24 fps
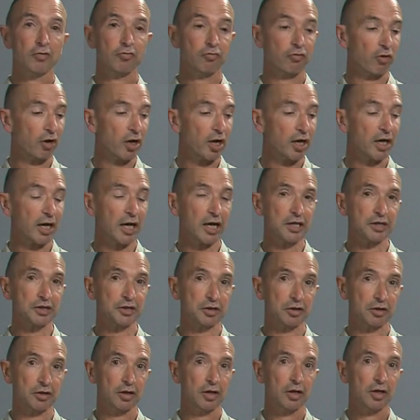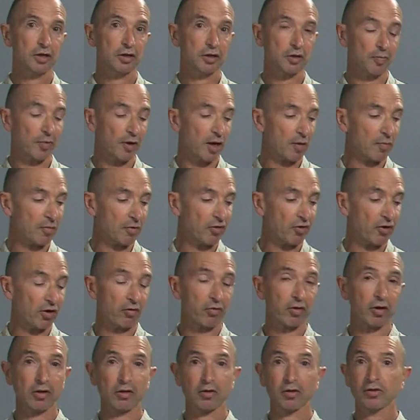drying agent to plant
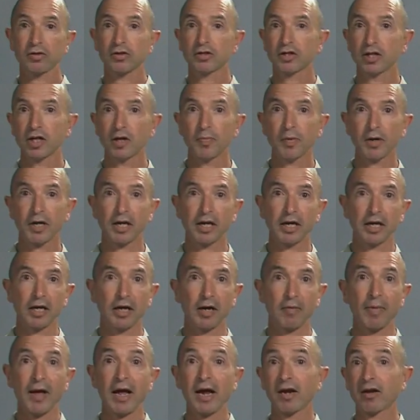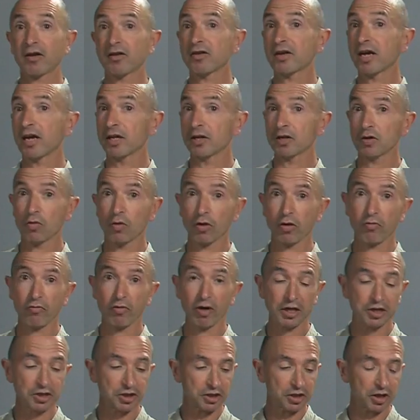material, typically about a 10-to-1
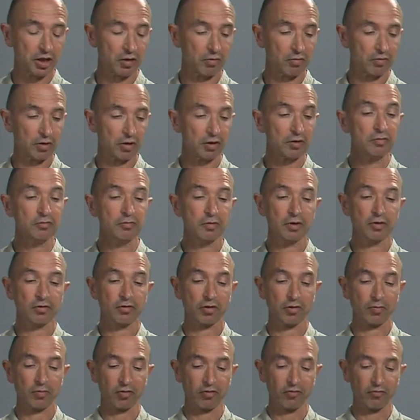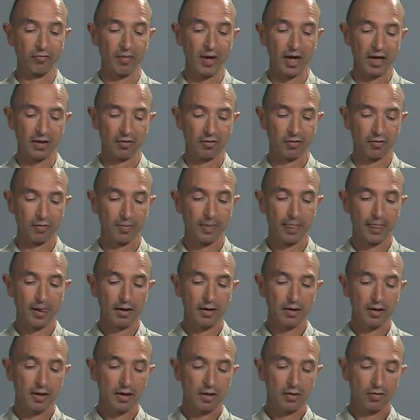ratio in terms of mass.
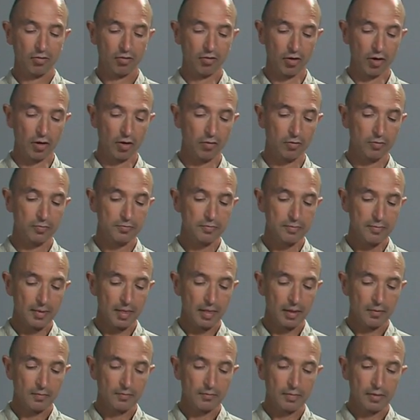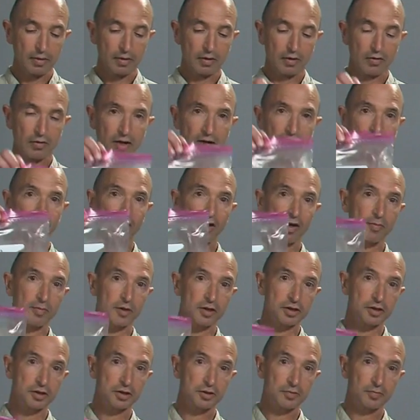So that's how
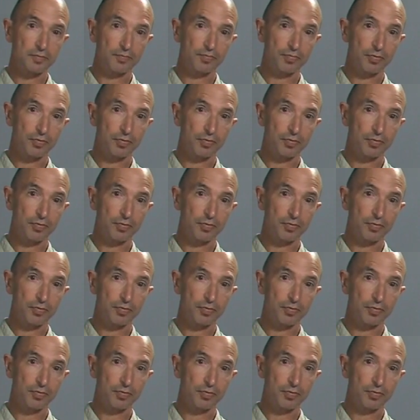much